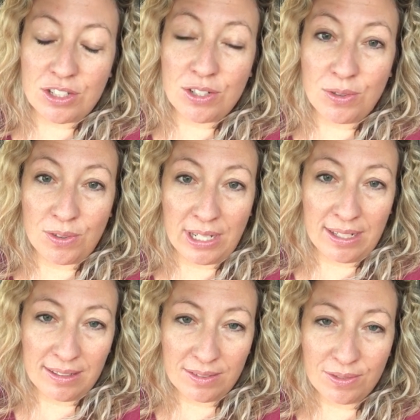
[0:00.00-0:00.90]

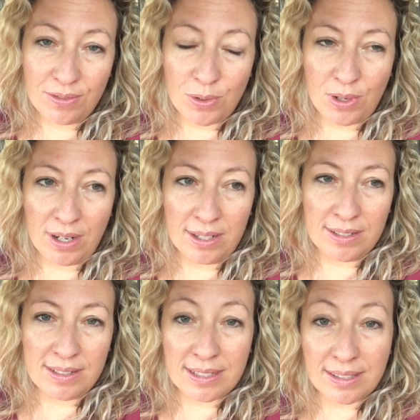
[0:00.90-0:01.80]
tutoring for
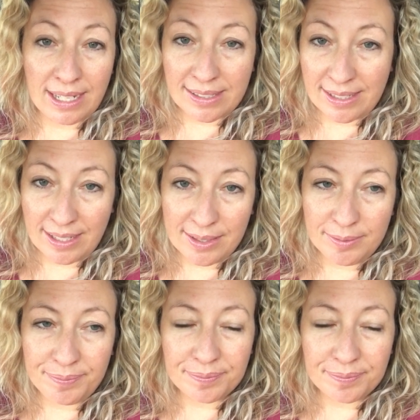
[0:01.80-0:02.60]
dyslexia.